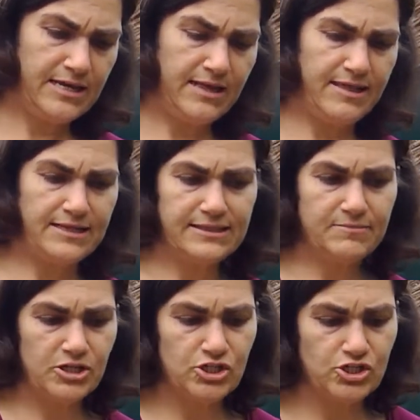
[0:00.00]
And that's a
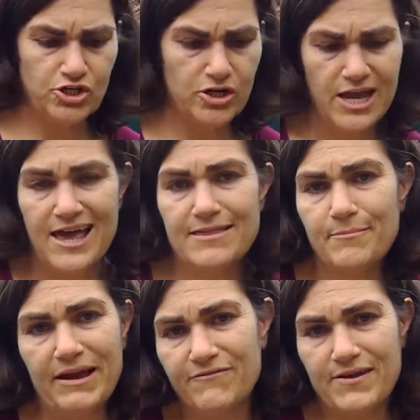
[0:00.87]
mixture that
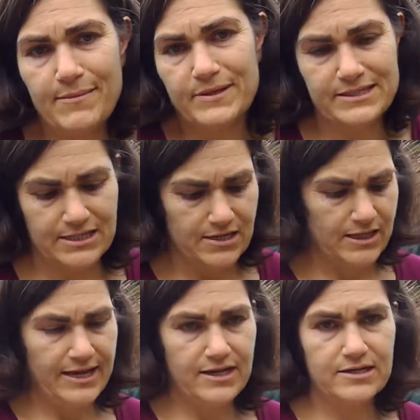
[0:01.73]
my family is going to
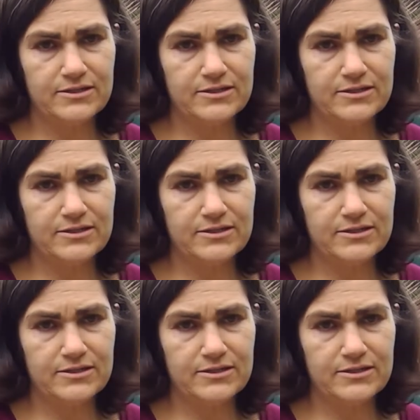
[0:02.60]
like.